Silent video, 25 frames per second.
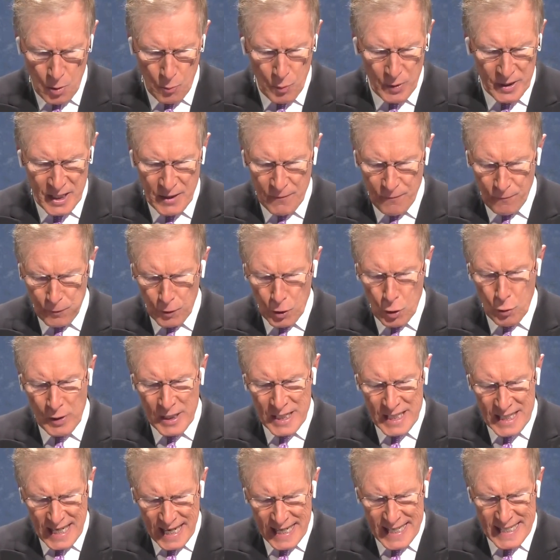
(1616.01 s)
When he flew
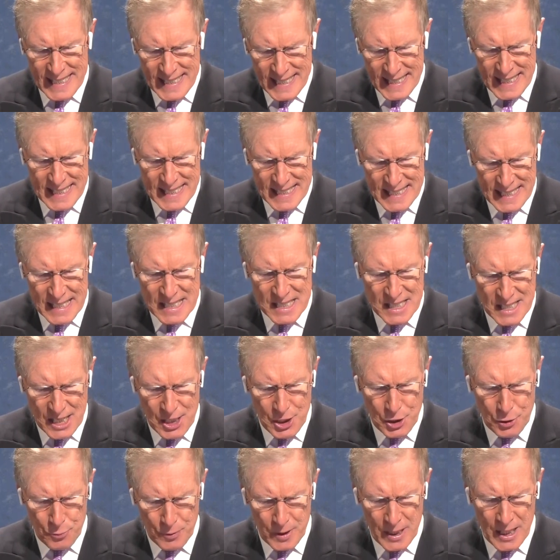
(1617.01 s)
in
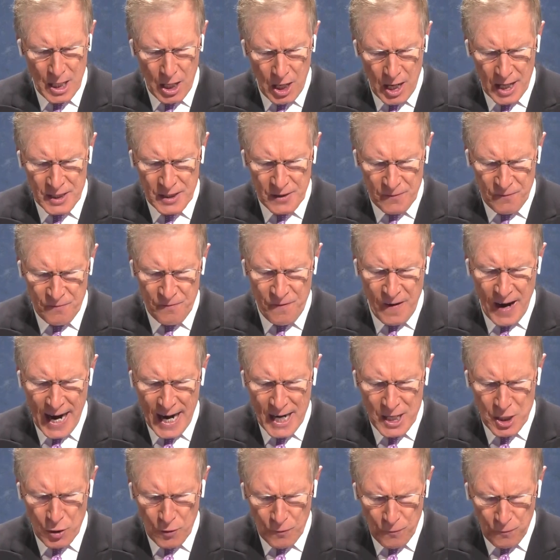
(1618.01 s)
1963 on the
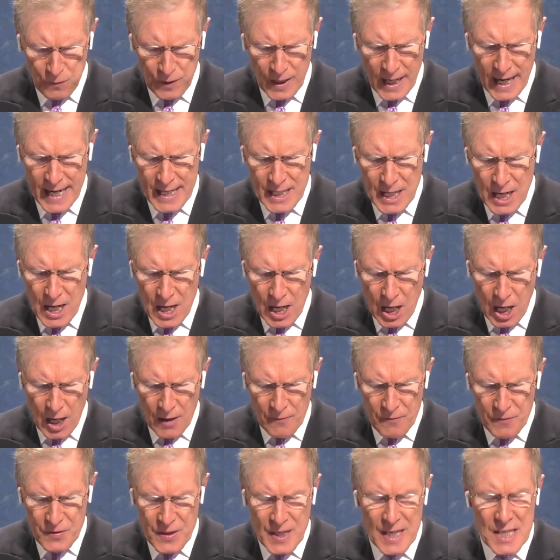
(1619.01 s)
final flight
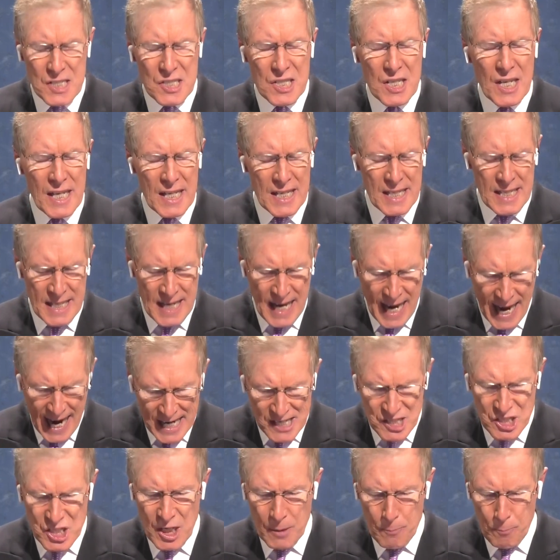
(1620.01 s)
of this
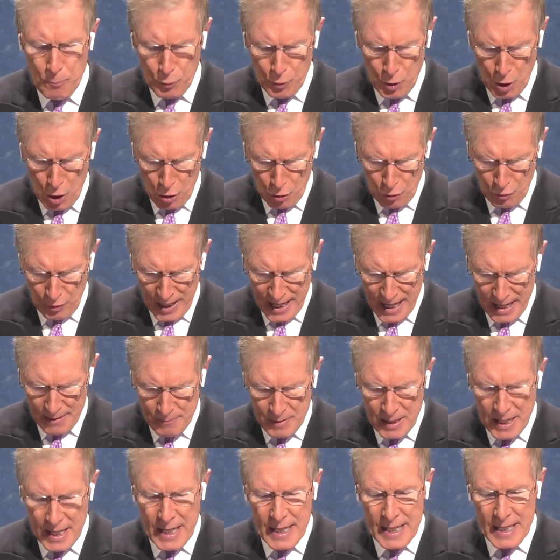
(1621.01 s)
NASA
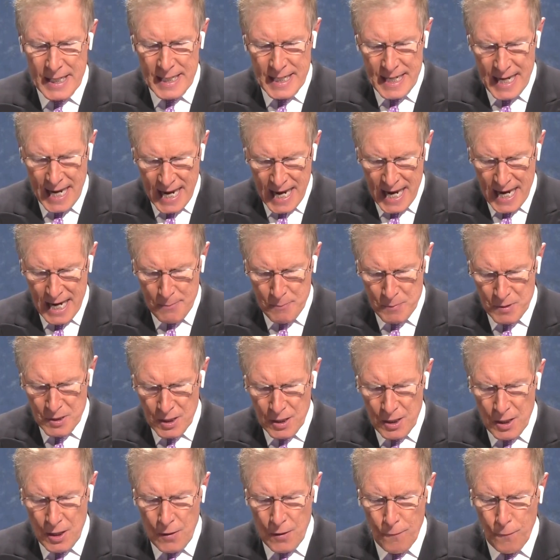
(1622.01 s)
program,
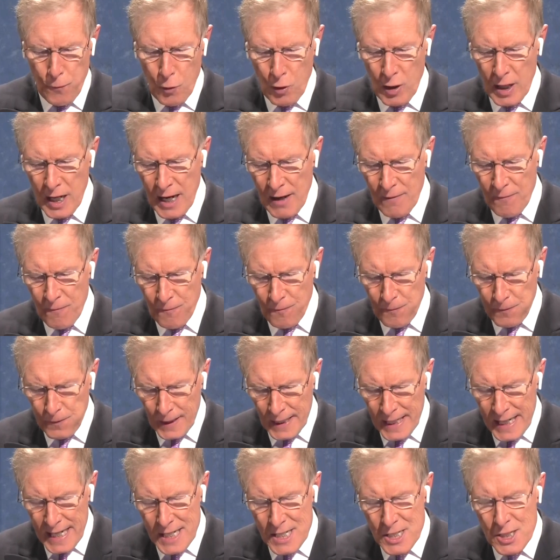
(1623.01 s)
named for a
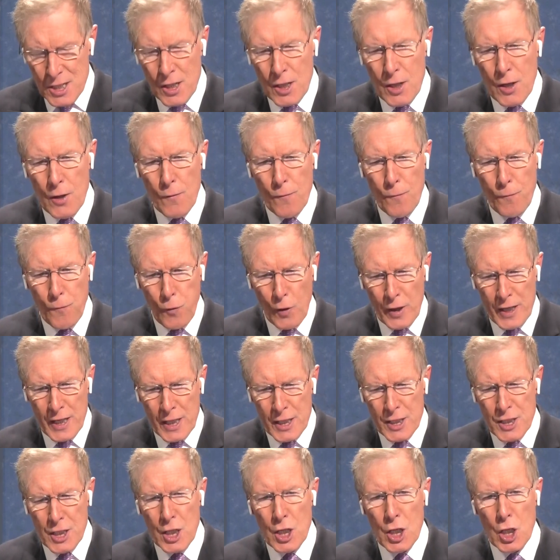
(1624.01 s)
fleet
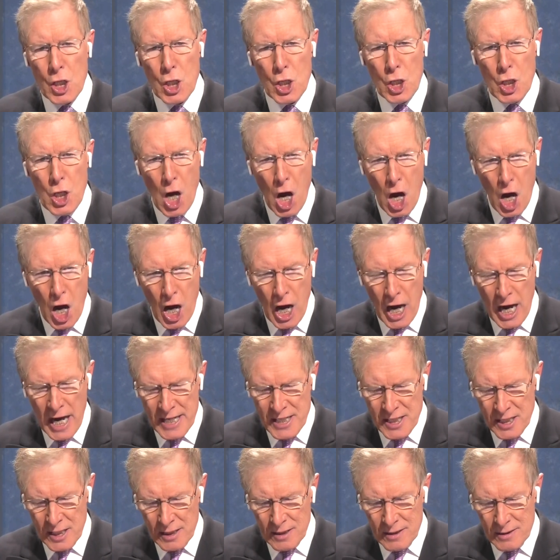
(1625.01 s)
footed
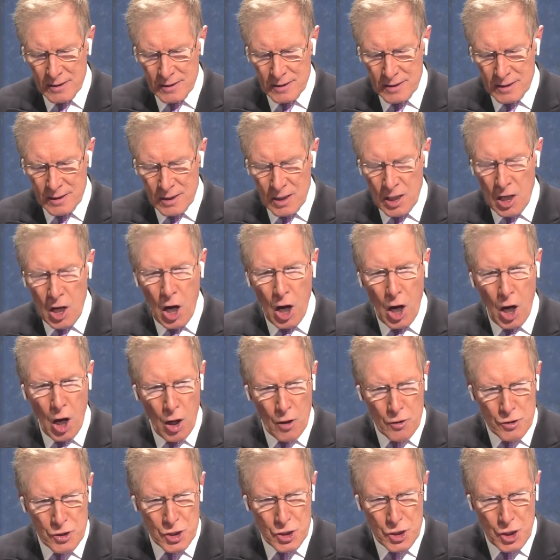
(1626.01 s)
god,
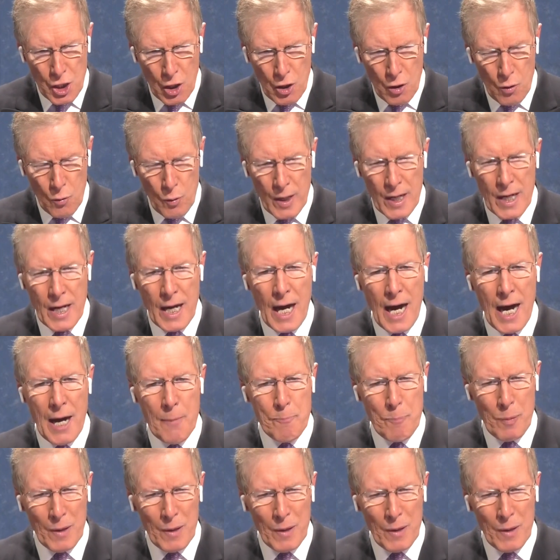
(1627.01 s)
also a